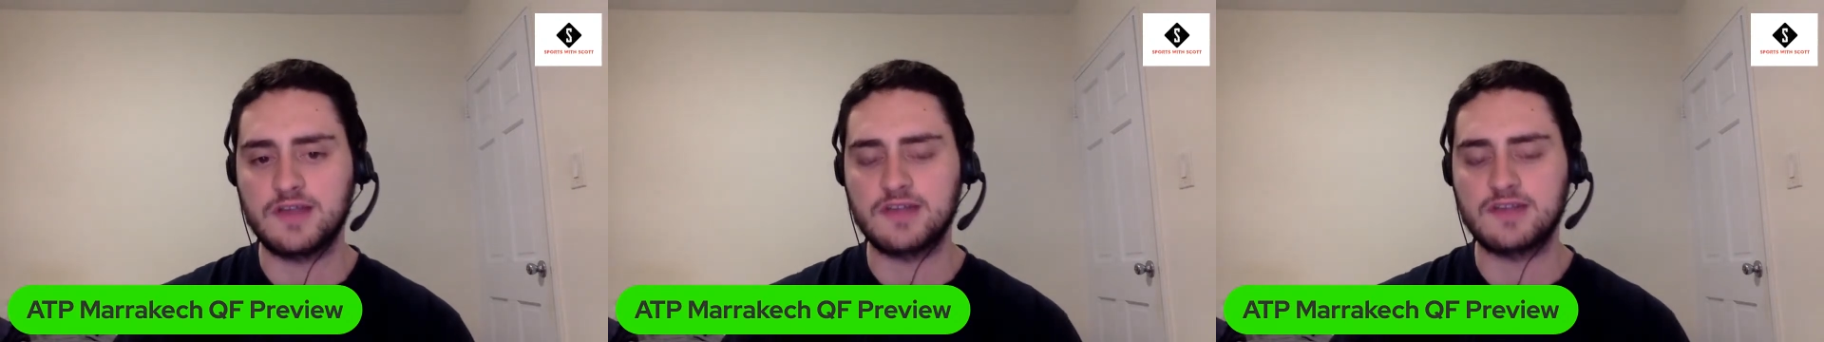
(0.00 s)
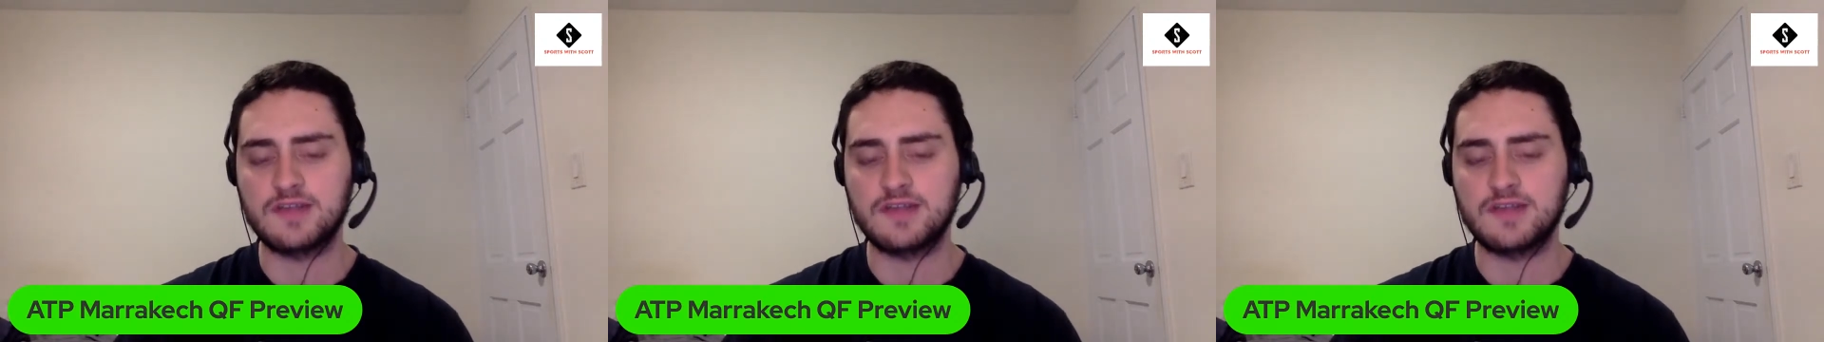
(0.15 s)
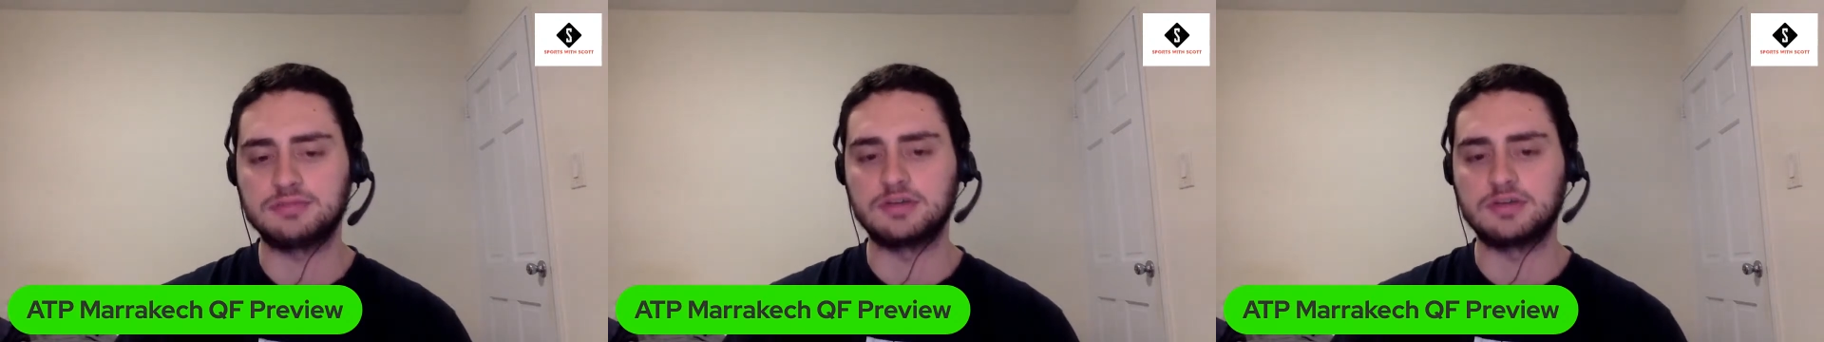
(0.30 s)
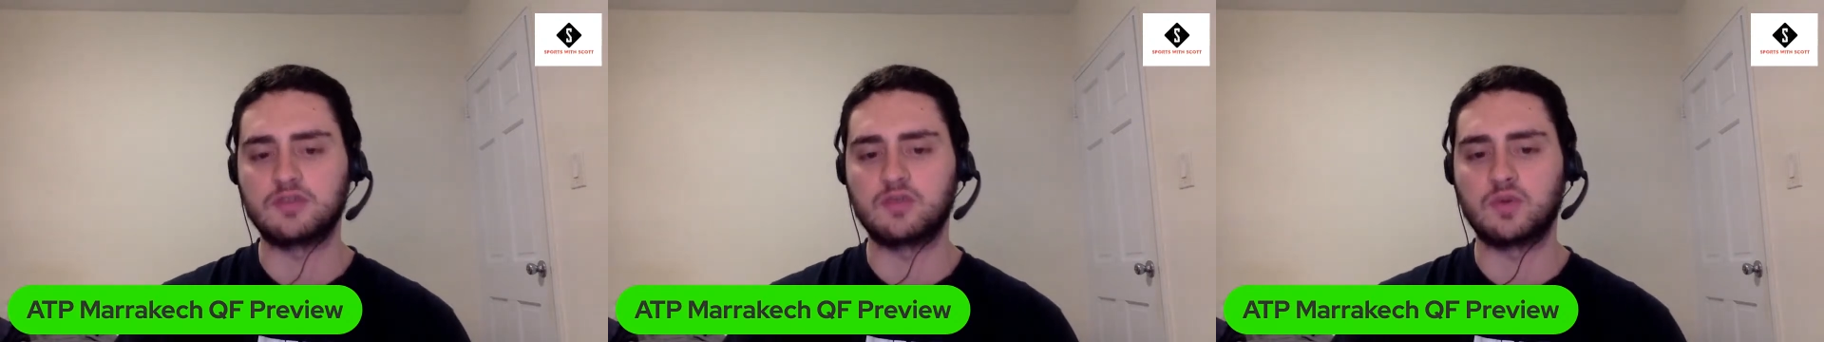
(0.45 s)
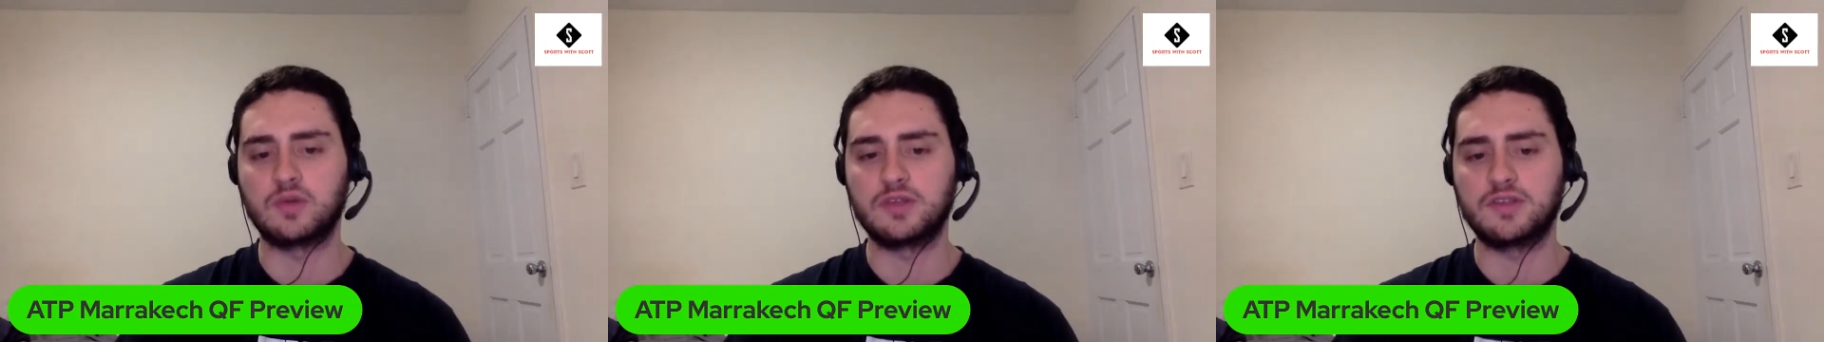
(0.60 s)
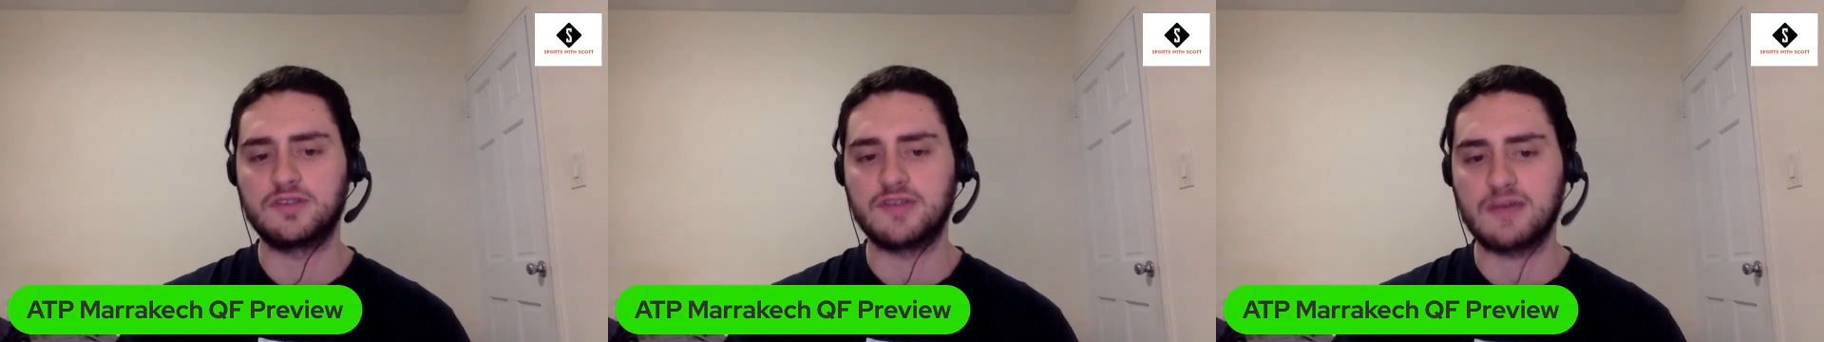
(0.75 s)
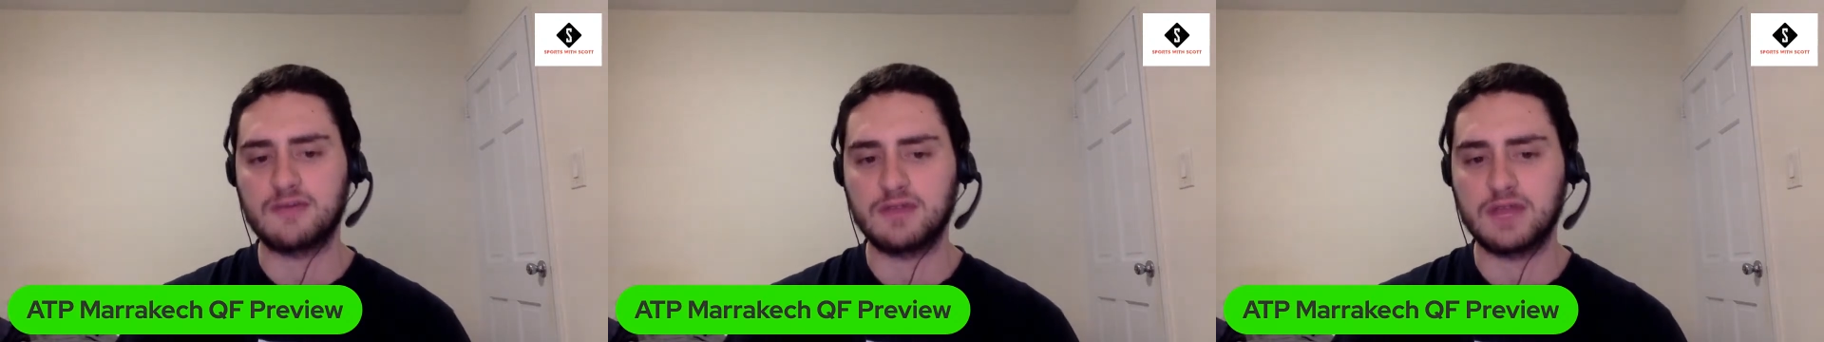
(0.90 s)
sets at
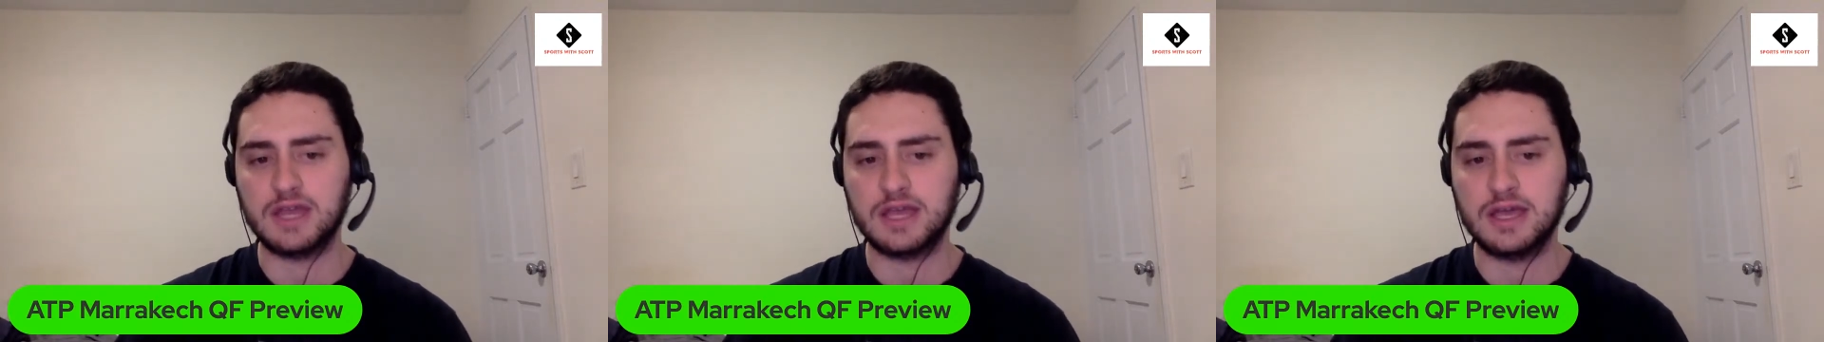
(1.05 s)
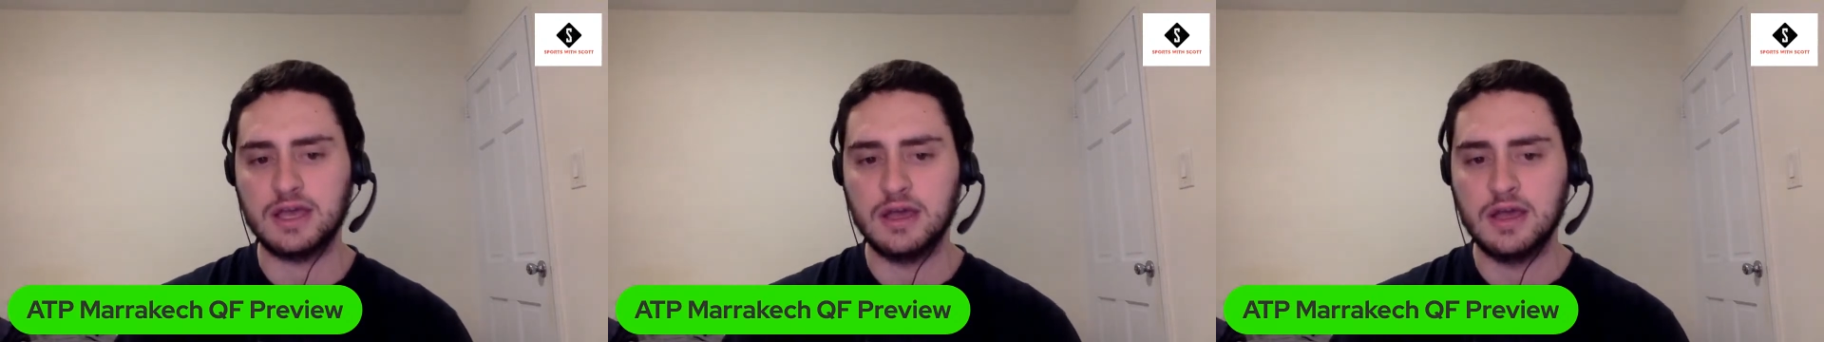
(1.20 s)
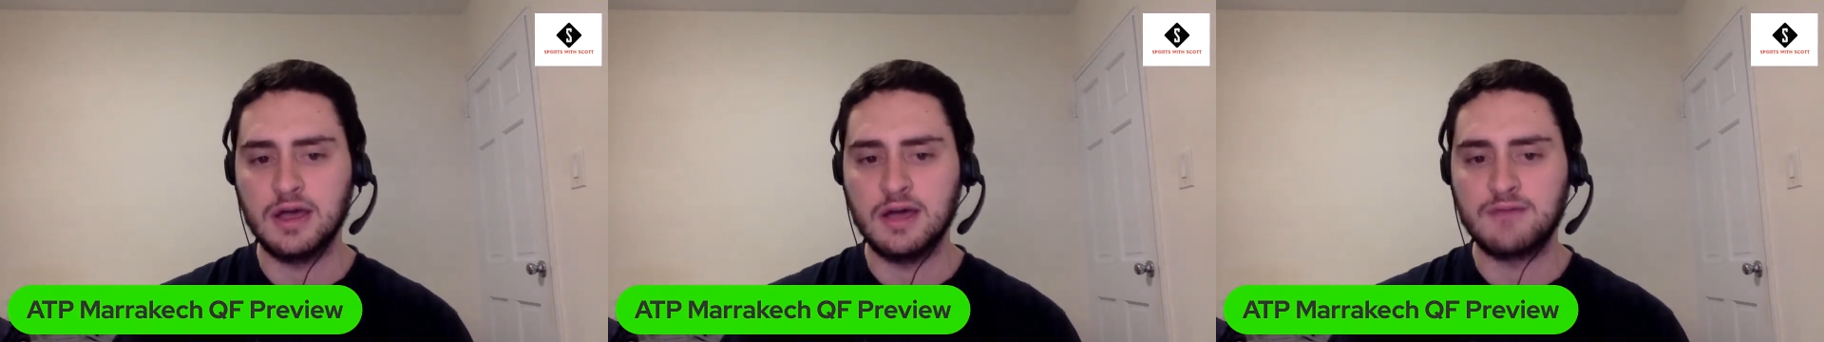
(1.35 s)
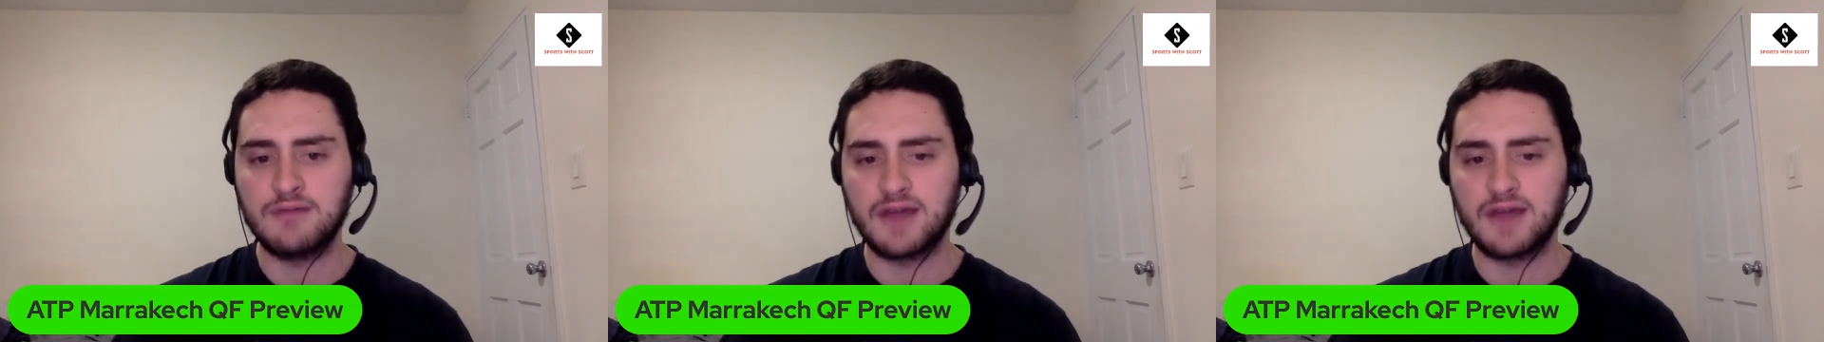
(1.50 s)
+170.